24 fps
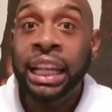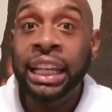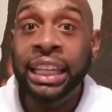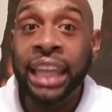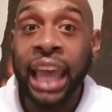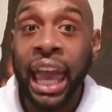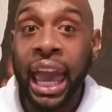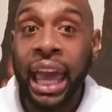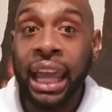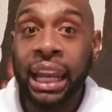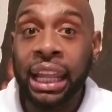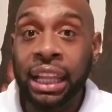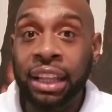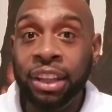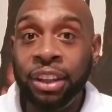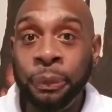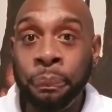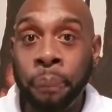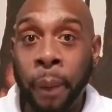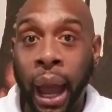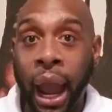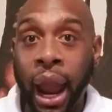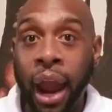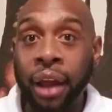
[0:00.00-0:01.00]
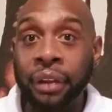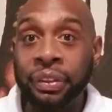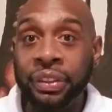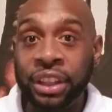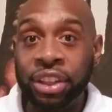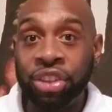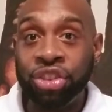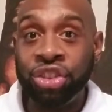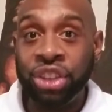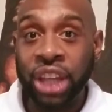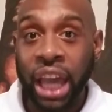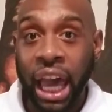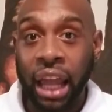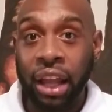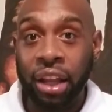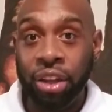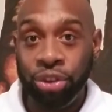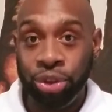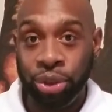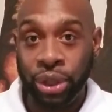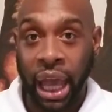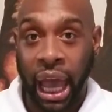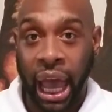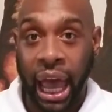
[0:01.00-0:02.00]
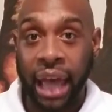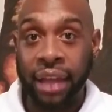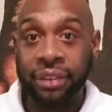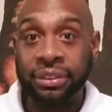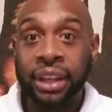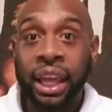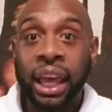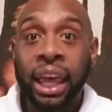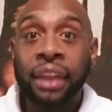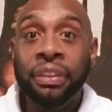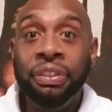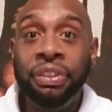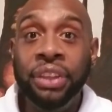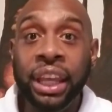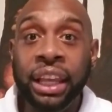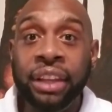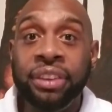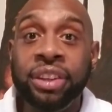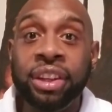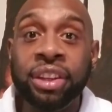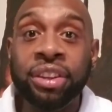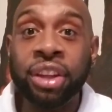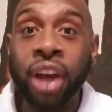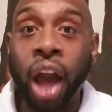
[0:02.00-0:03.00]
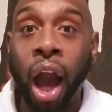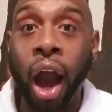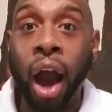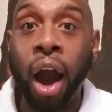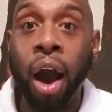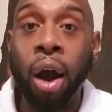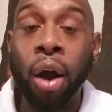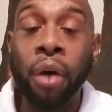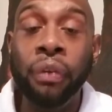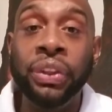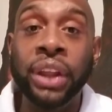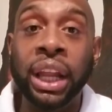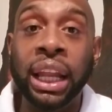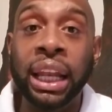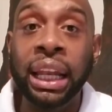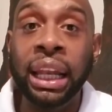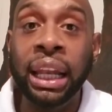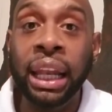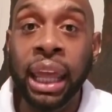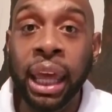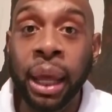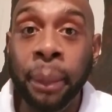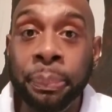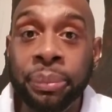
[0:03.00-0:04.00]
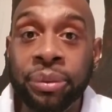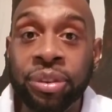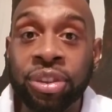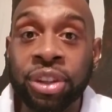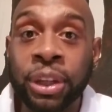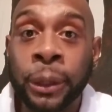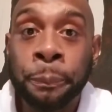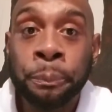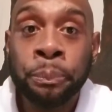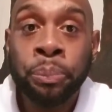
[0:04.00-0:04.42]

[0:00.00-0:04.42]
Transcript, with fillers: That inspired this challenge, you guys. This is called the LLIPS